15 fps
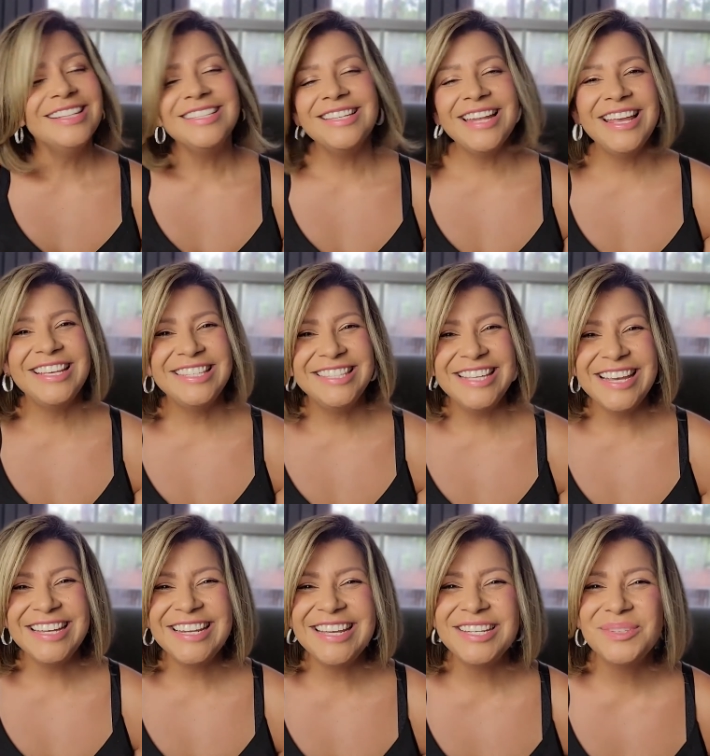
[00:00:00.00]
today's
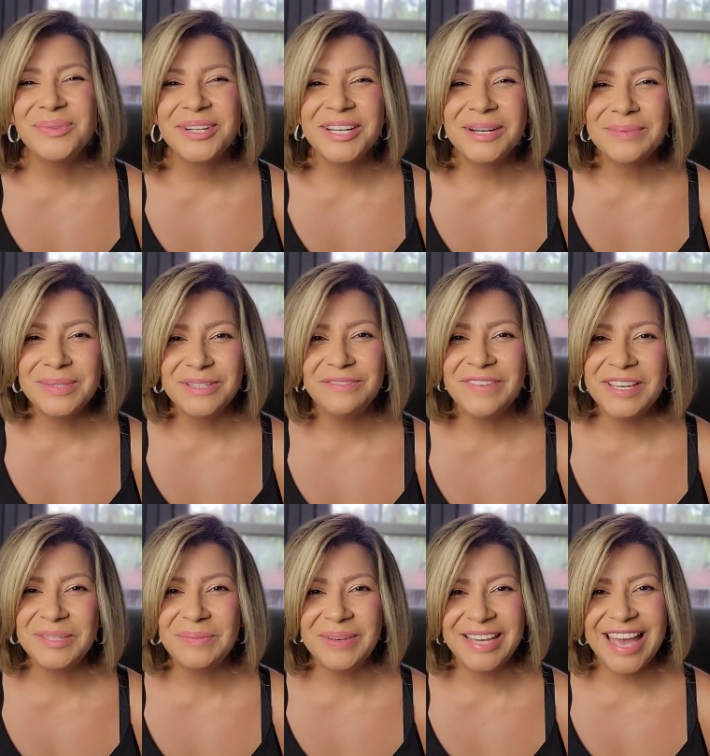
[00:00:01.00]
day and age when it comes to
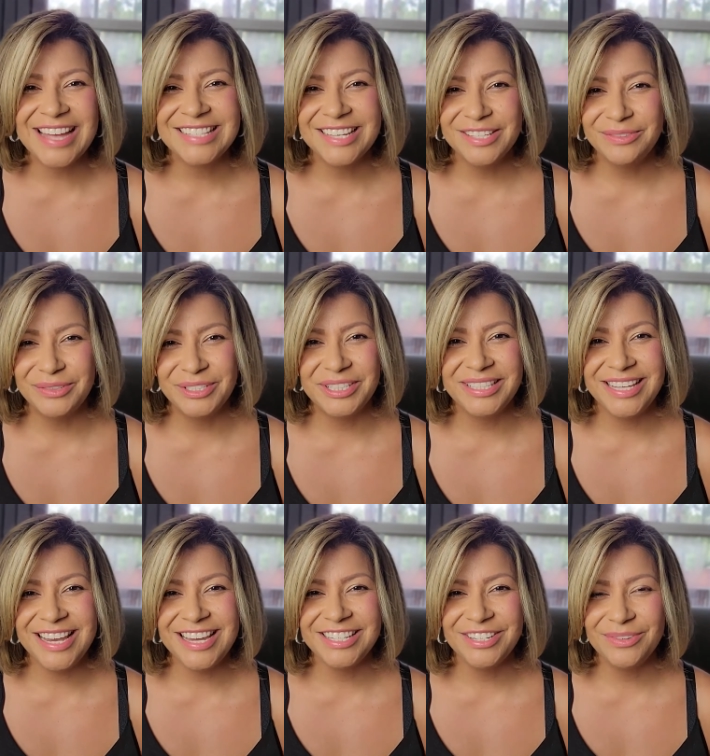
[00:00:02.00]
Facebook ads as a real
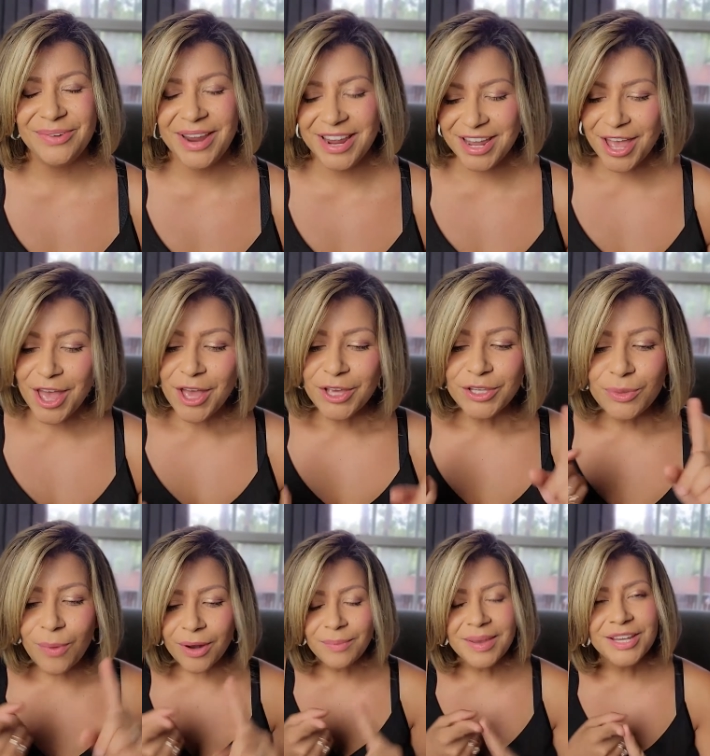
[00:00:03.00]
estate agent, right? You
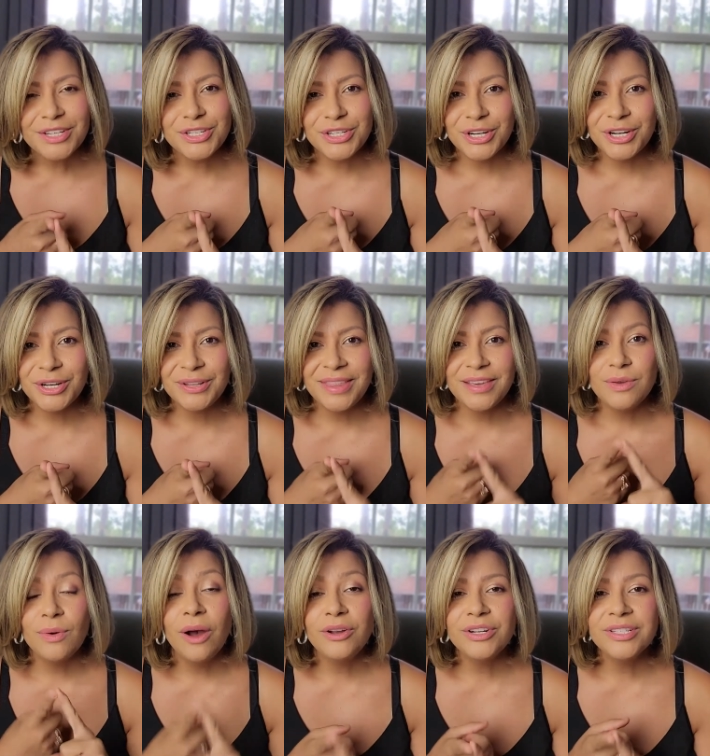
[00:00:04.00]
want to make sure that you
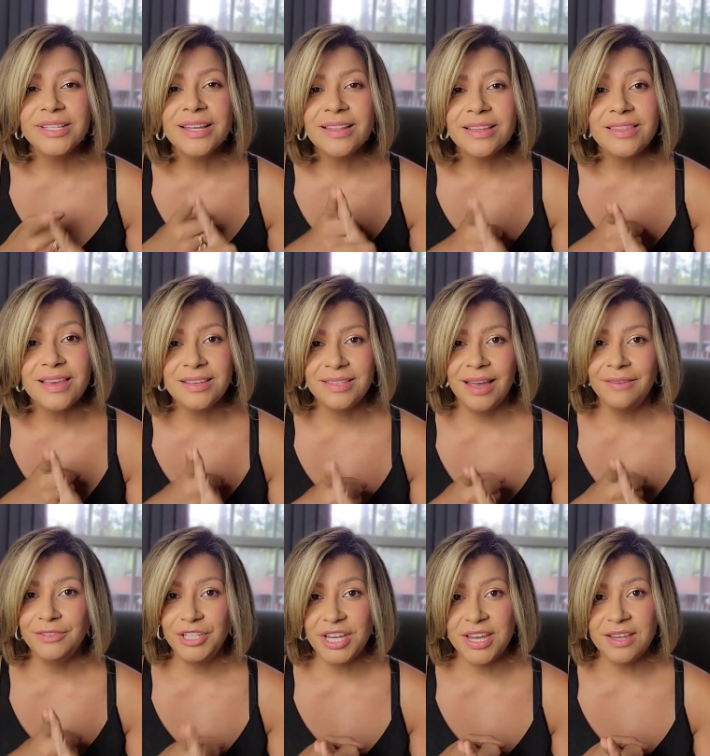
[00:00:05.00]
understand that things
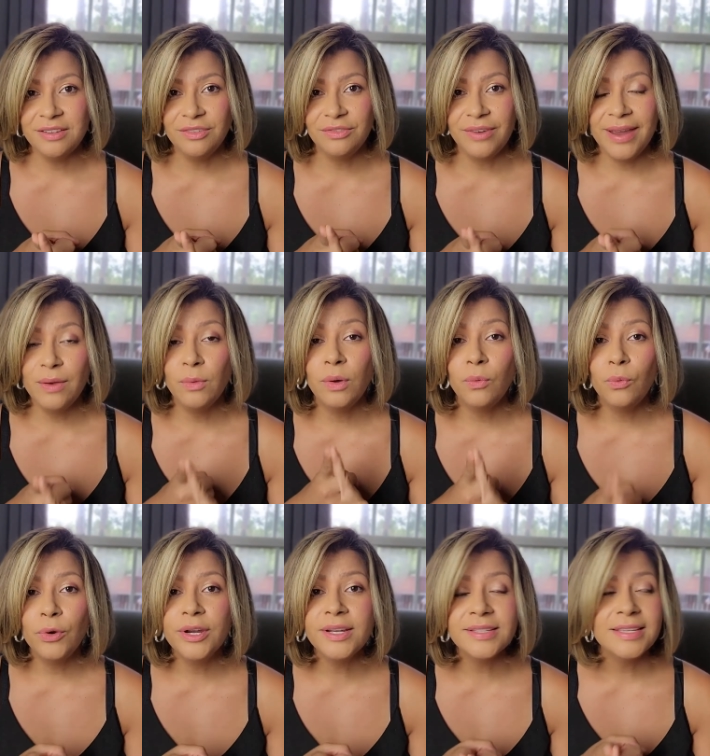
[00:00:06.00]
have changed, right? What
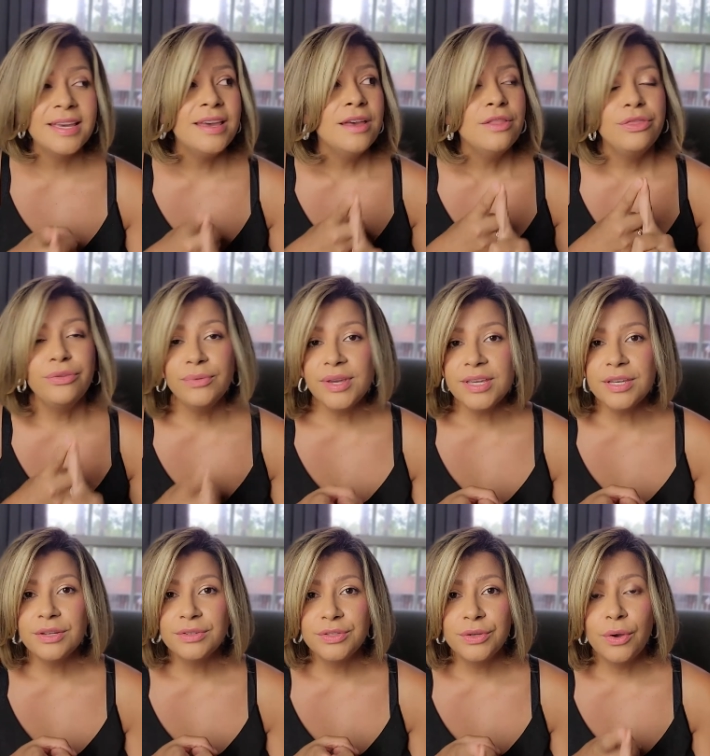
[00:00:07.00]
worked 3
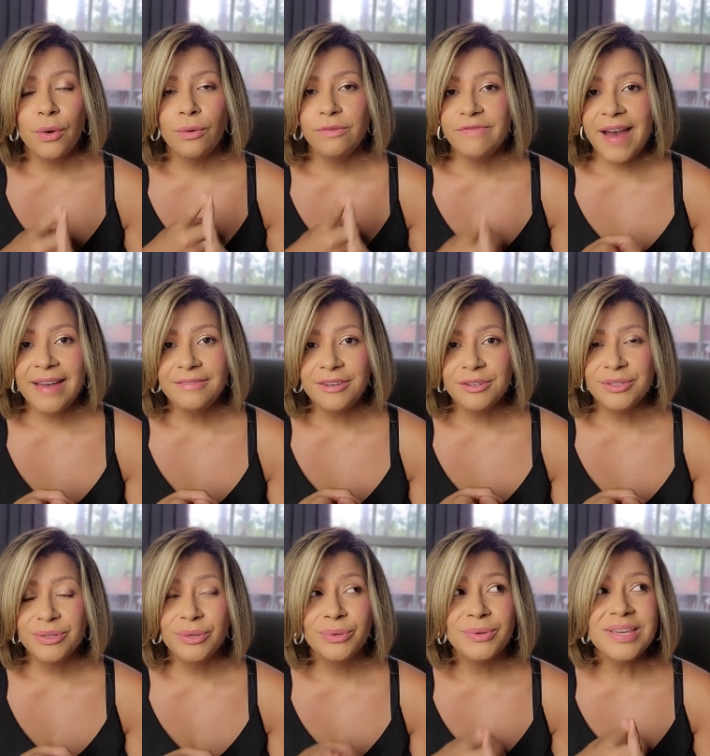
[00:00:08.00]
years ago, 5 years
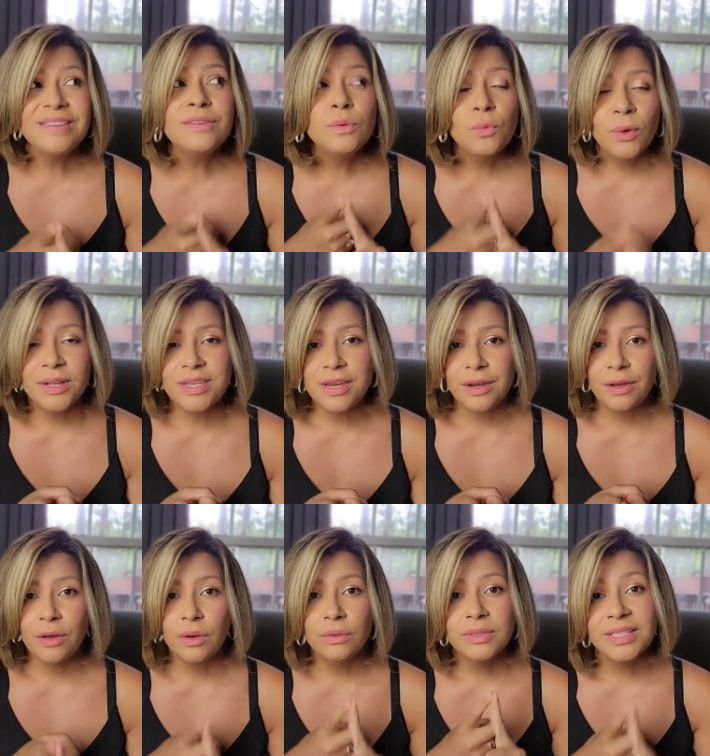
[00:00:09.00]
ago, even 1 year
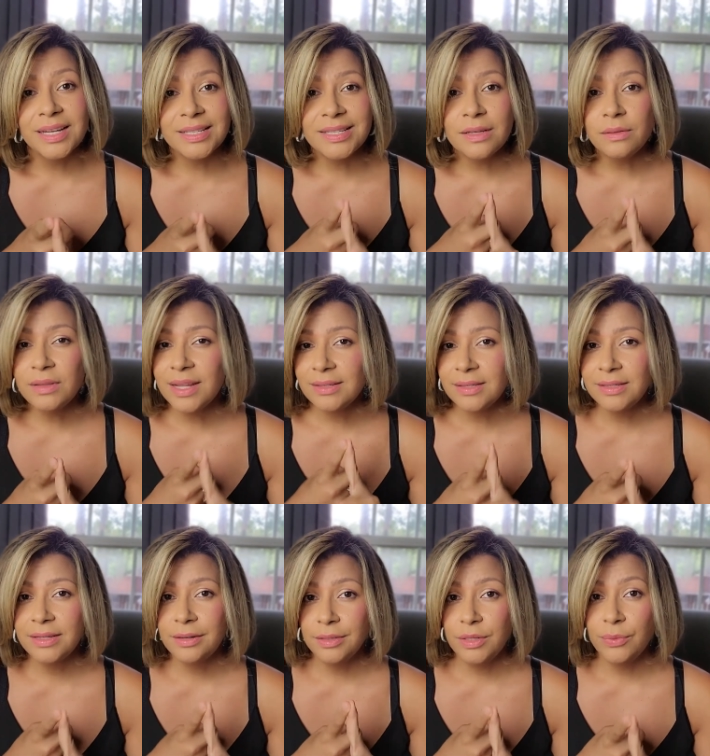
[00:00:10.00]
ago doesn't
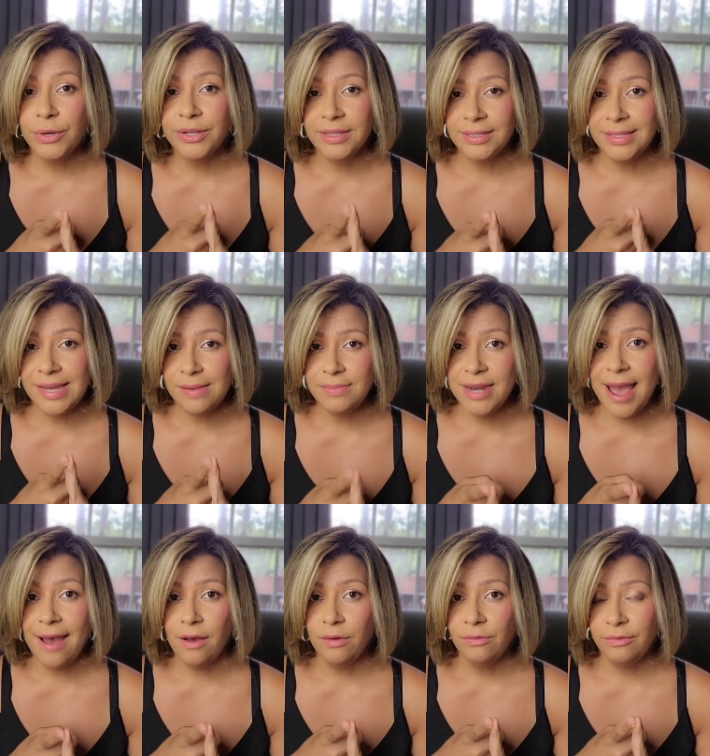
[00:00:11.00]
necessarily work the same
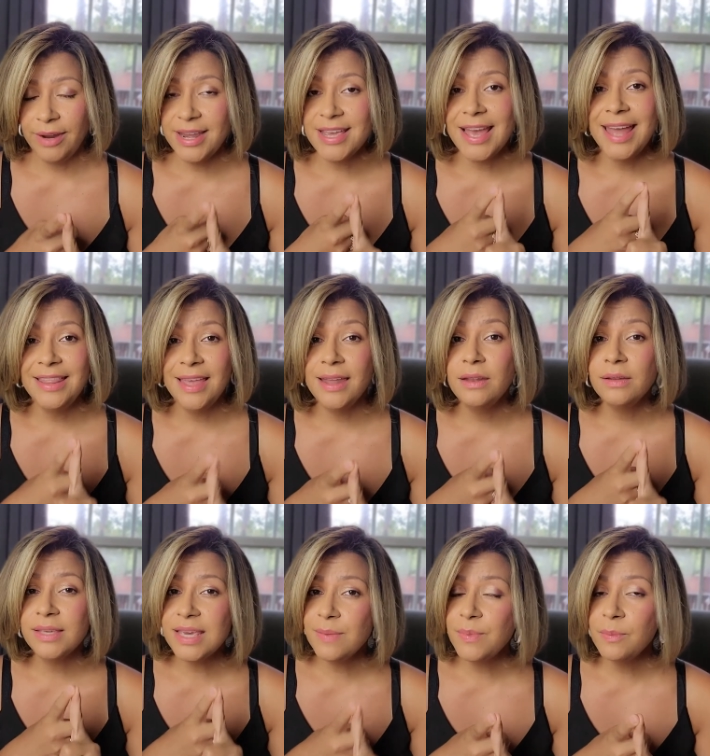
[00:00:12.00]
now, right? And then
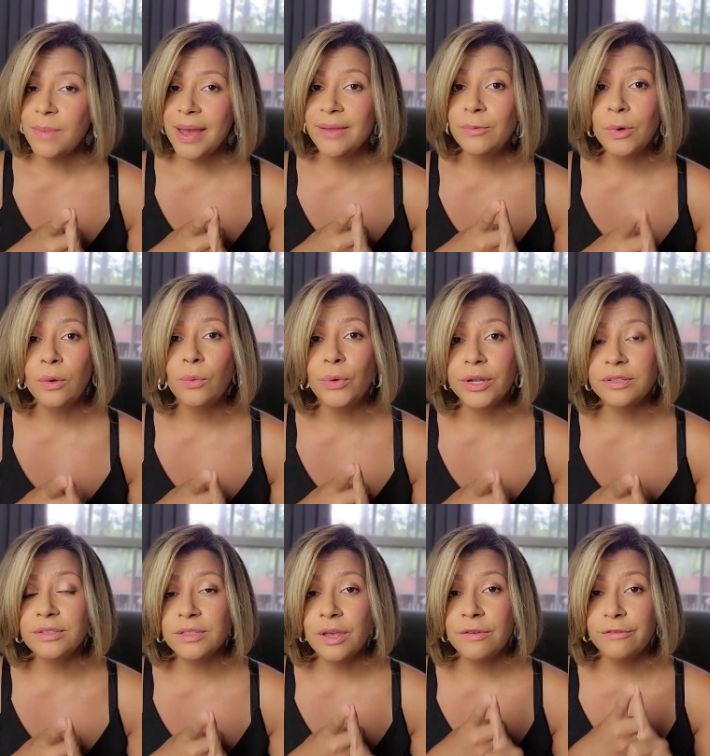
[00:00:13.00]
keep in mind what
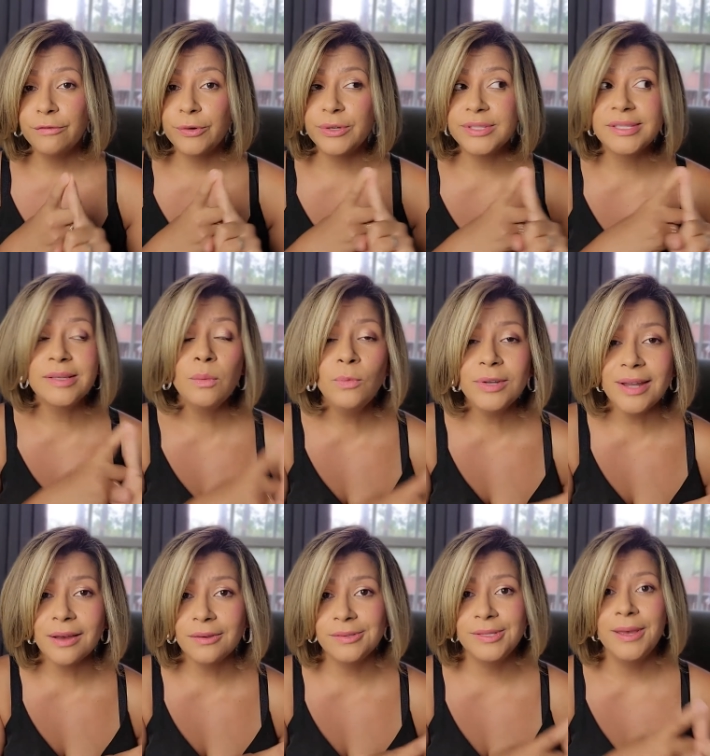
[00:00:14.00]
works for someone
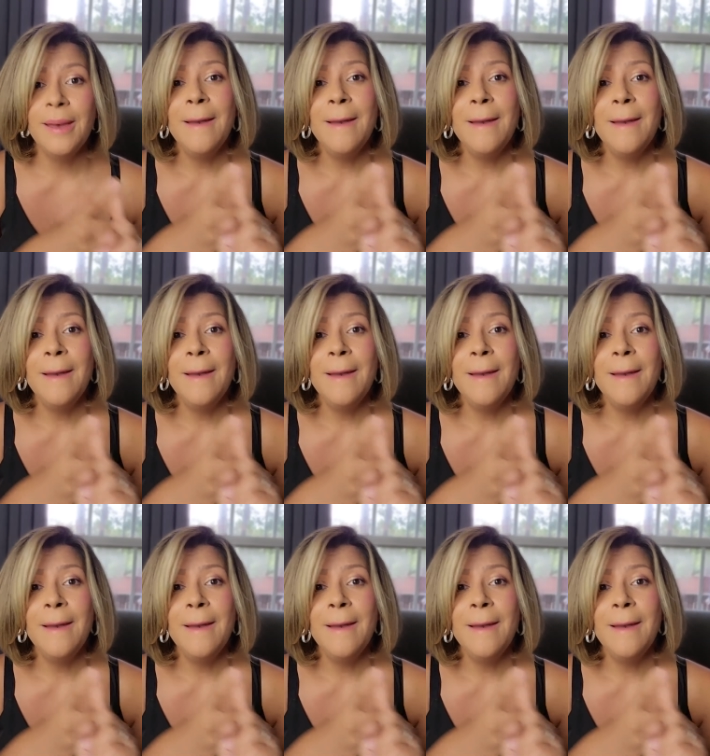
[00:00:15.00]
else